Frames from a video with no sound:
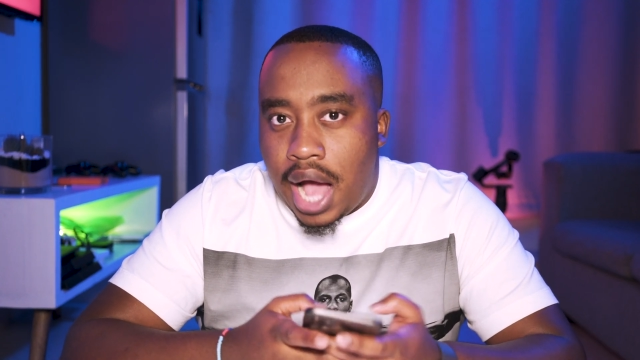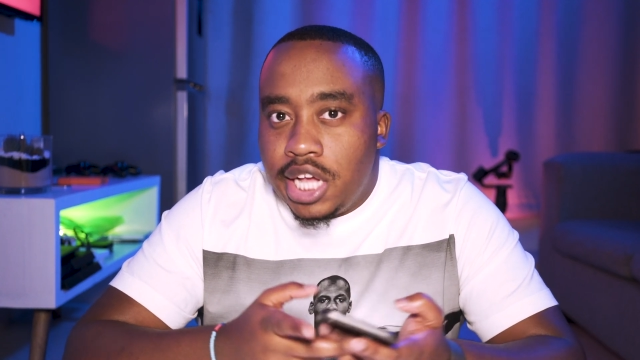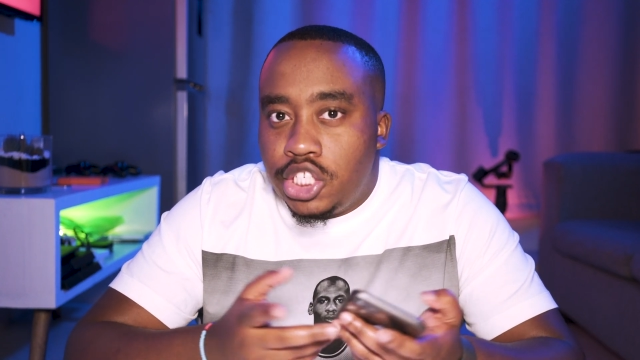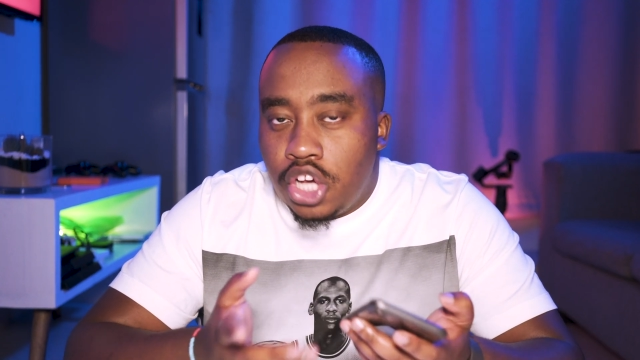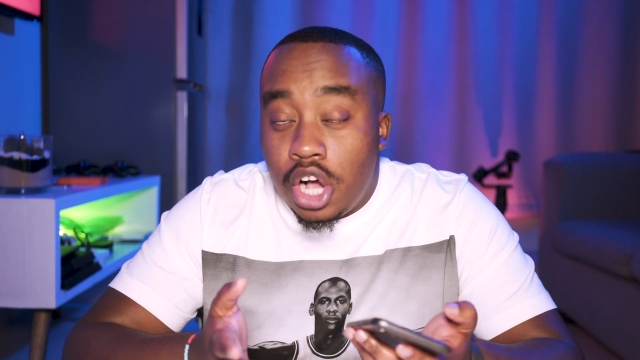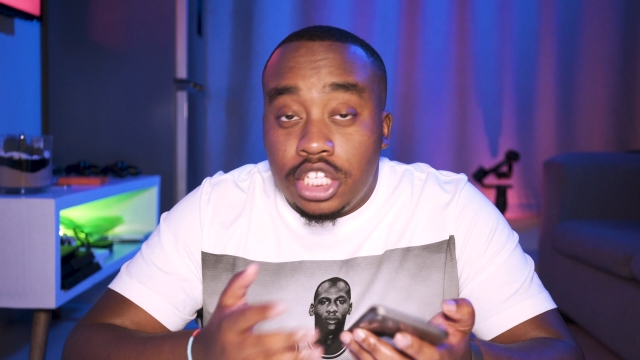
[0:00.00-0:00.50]

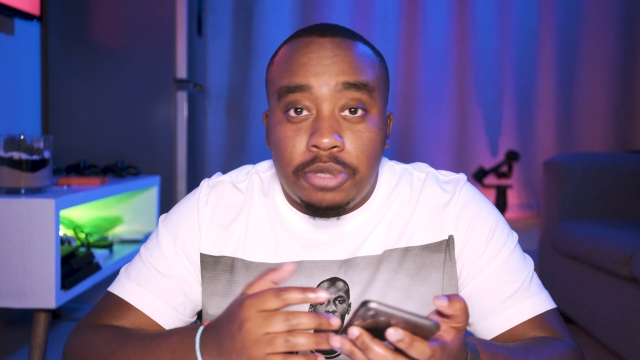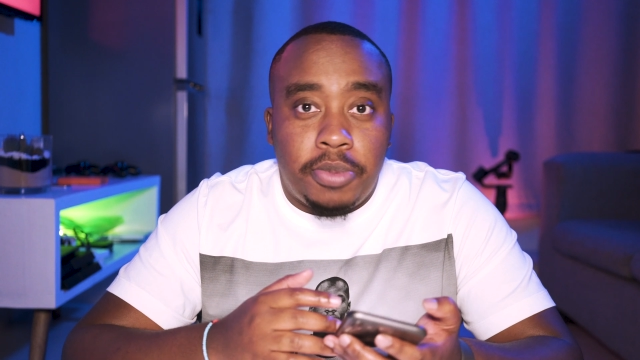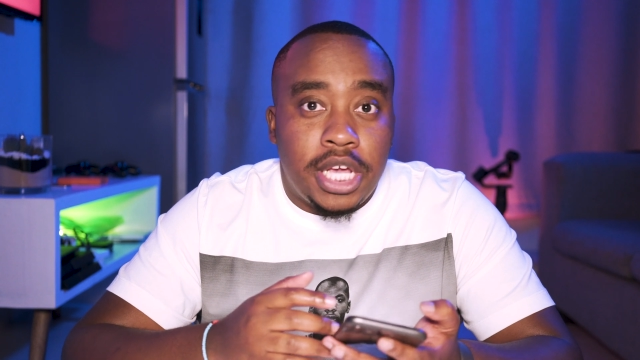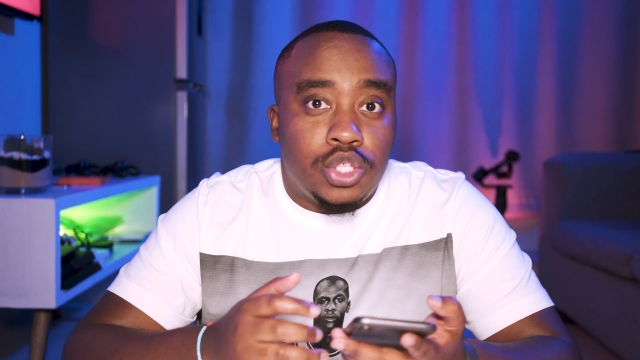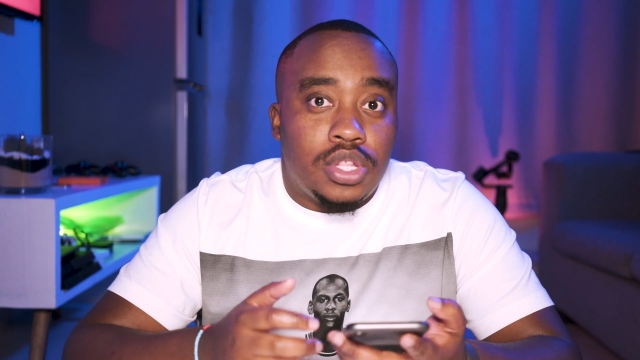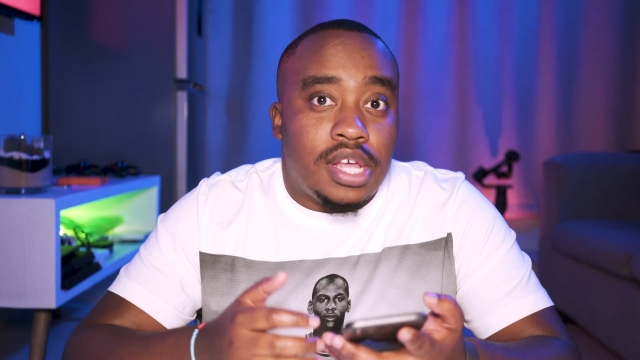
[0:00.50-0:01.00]
I charge
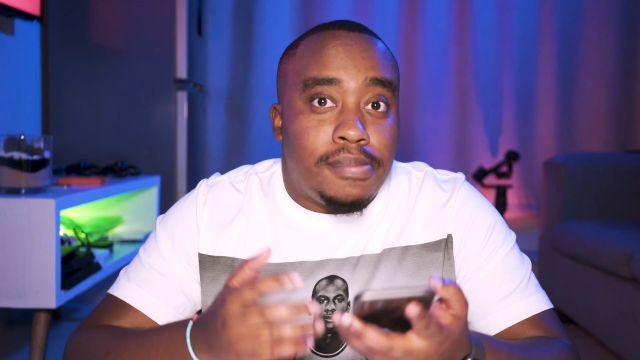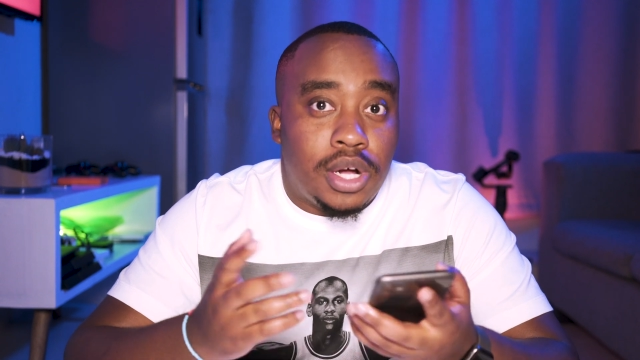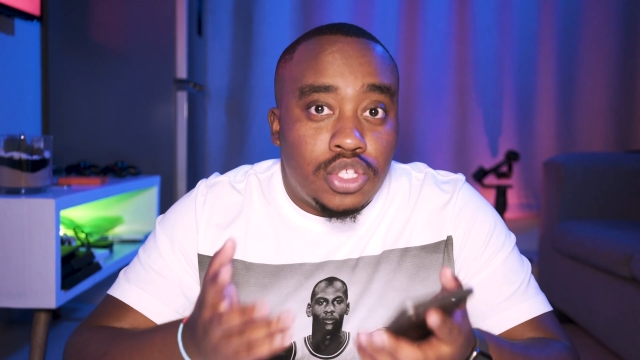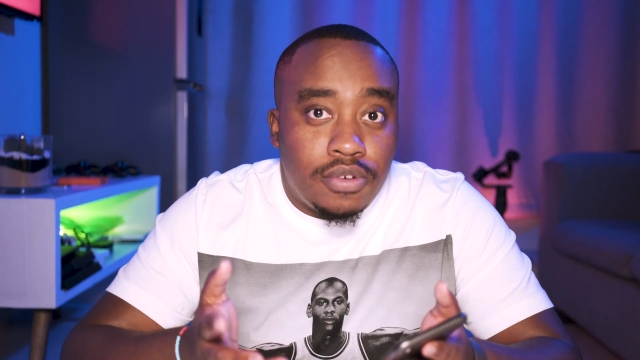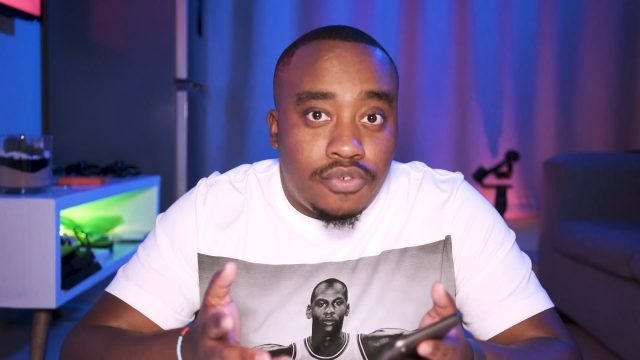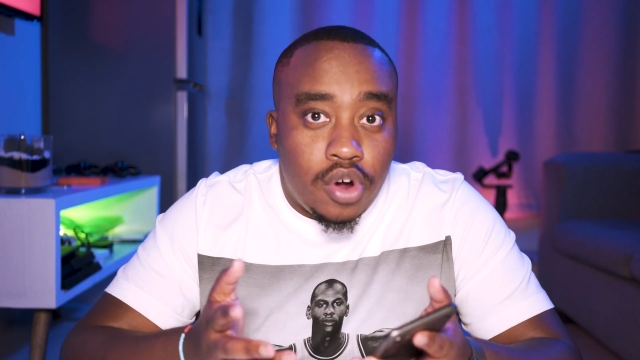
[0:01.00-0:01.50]
based on the
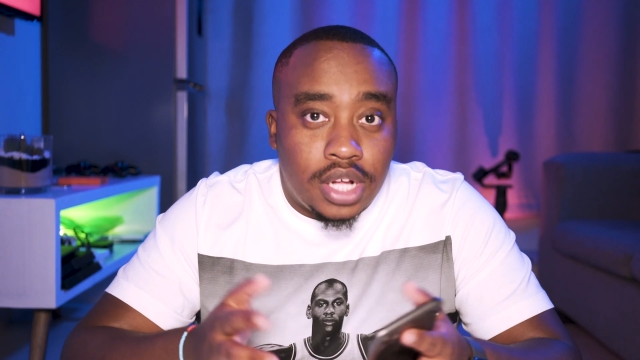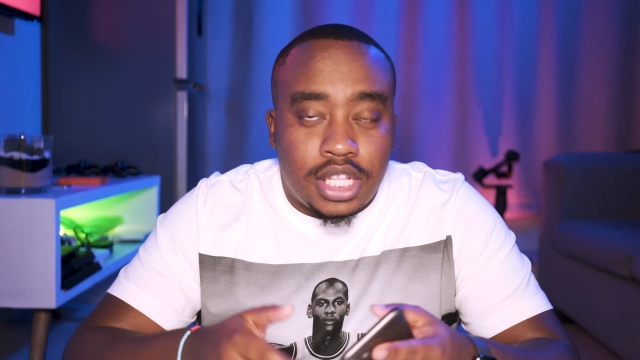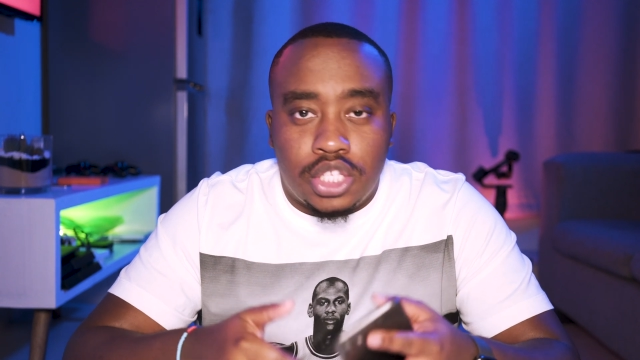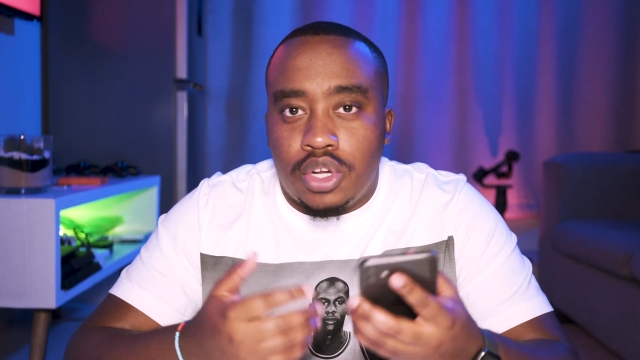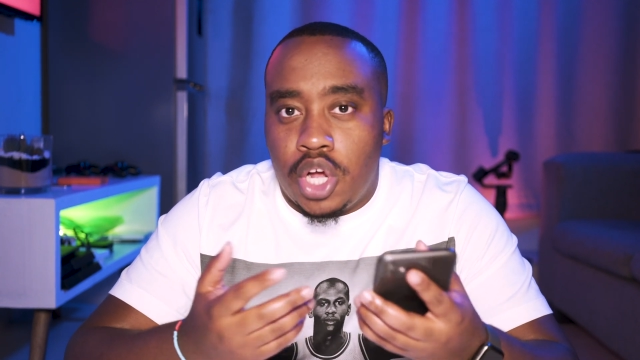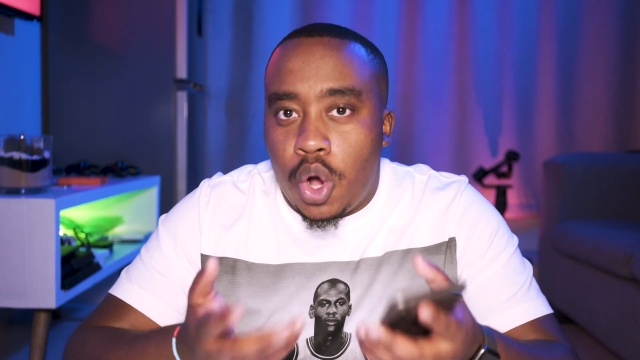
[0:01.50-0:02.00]
amount of work
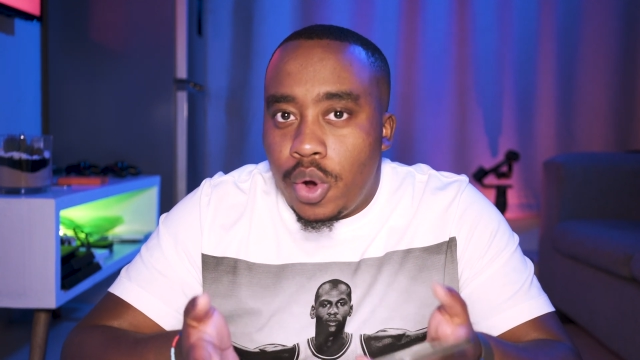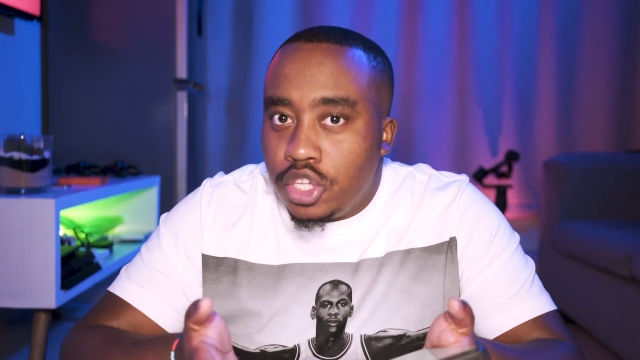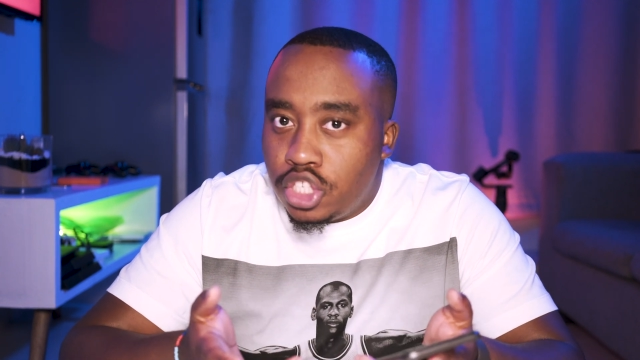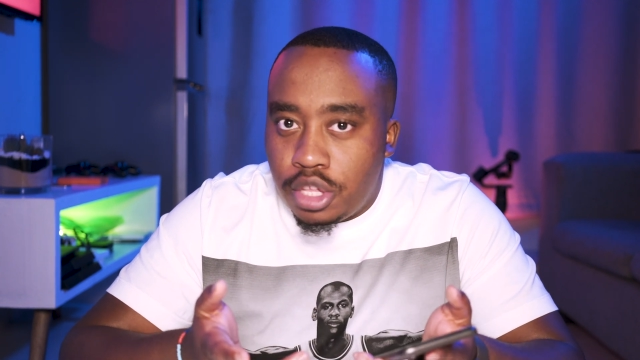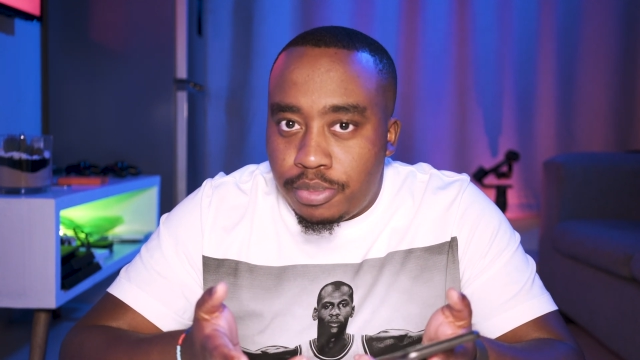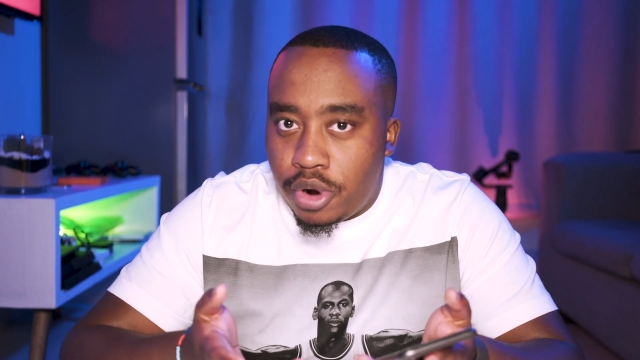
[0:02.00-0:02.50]
that's gonna go
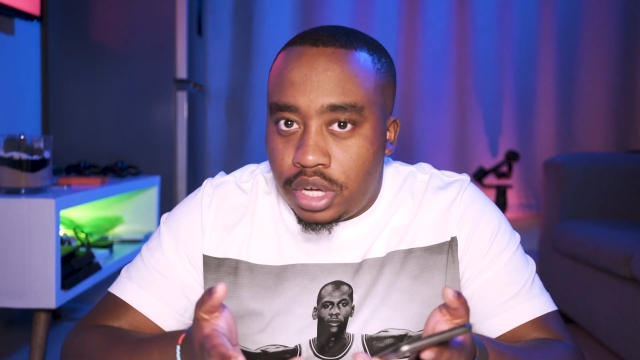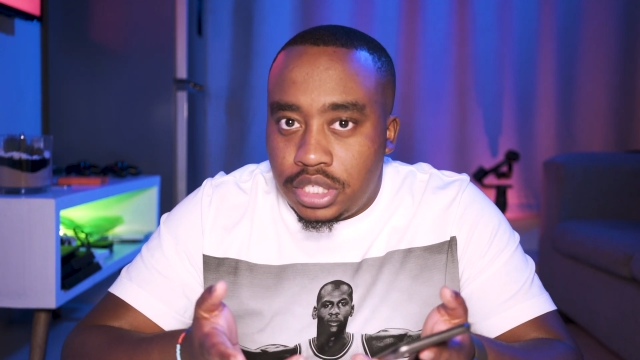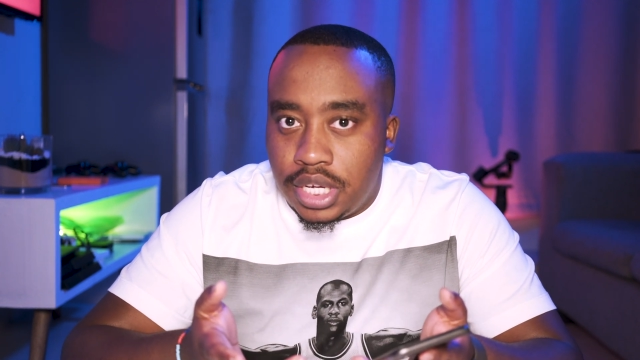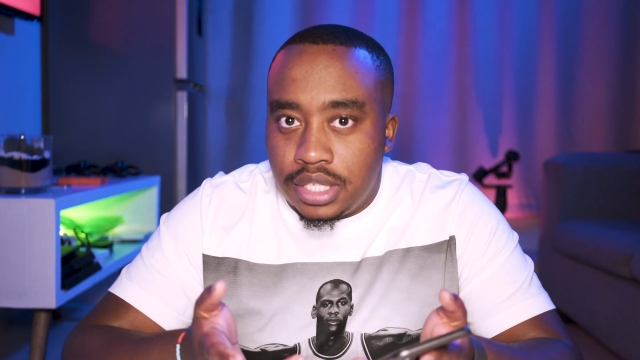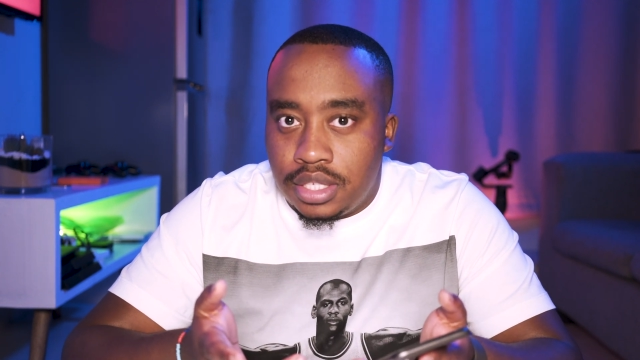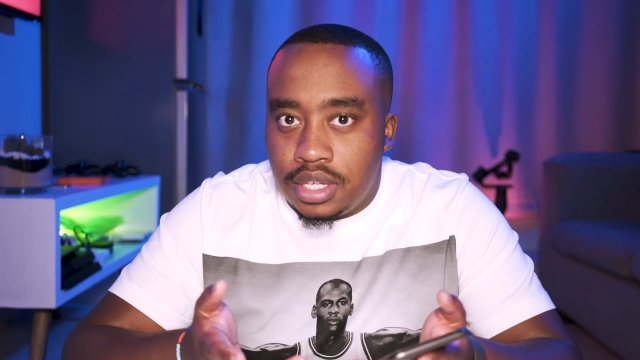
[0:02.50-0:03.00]
into the
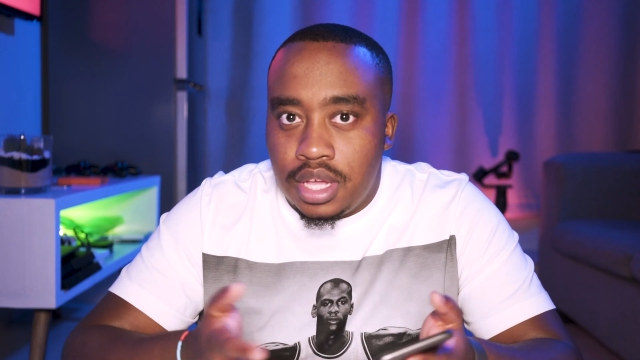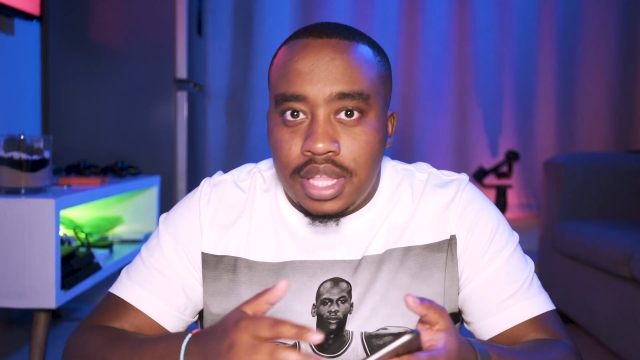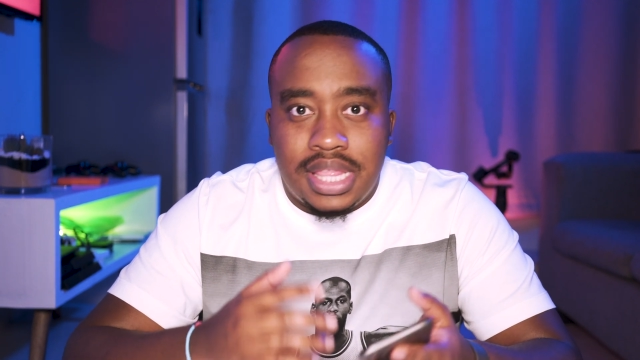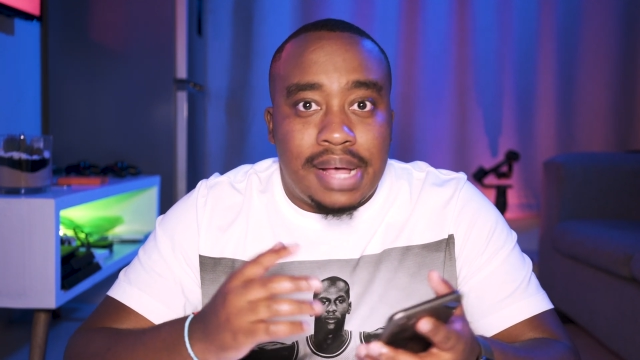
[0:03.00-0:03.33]
project,